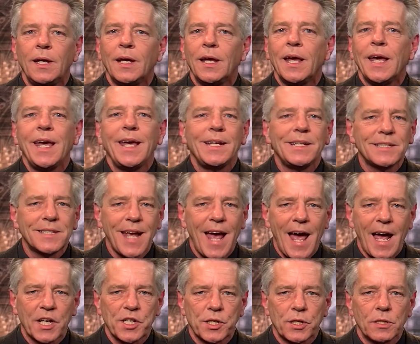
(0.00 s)
His
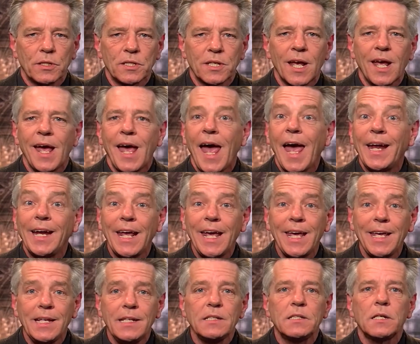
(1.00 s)
actions, and
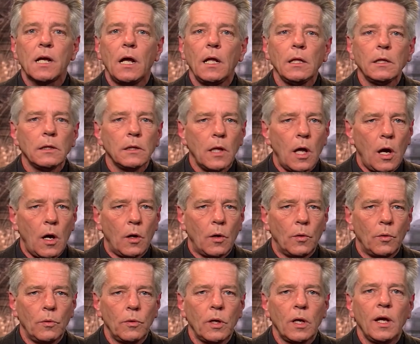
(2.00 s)
his
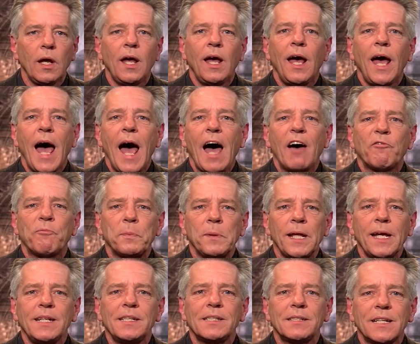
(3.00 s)
alone, have
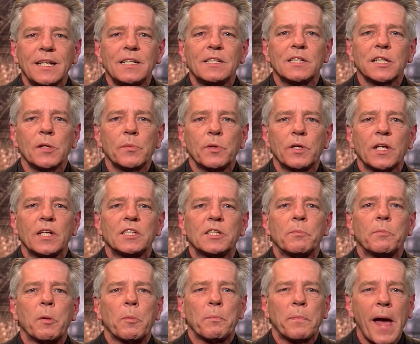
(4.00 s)
placed these liberties in
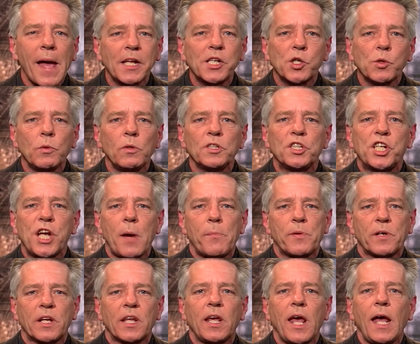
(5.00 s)
perpetual
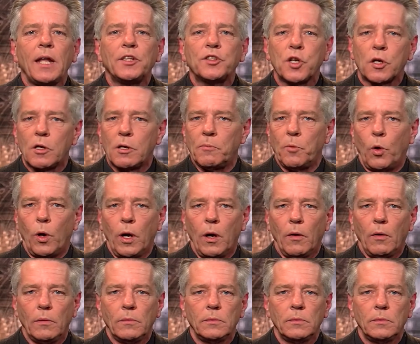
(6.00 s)
jeopardy and turmoil.